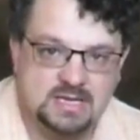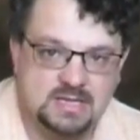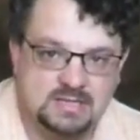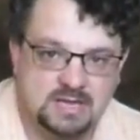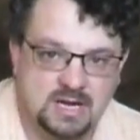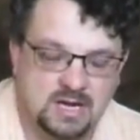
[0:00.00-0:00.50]

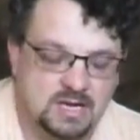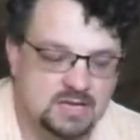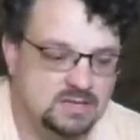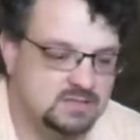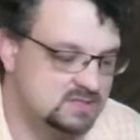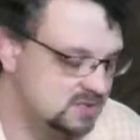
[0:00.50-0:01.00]
and
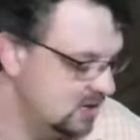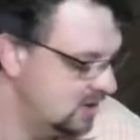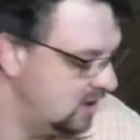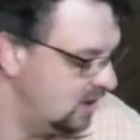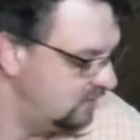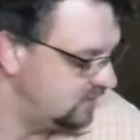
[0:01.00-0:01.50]
tons
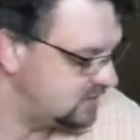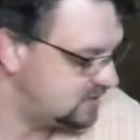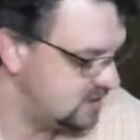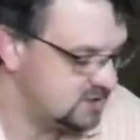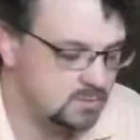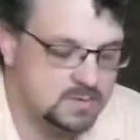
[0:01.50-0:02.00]
of
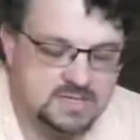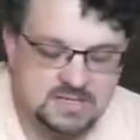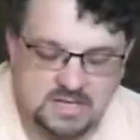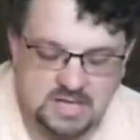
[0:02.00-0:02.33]
accessories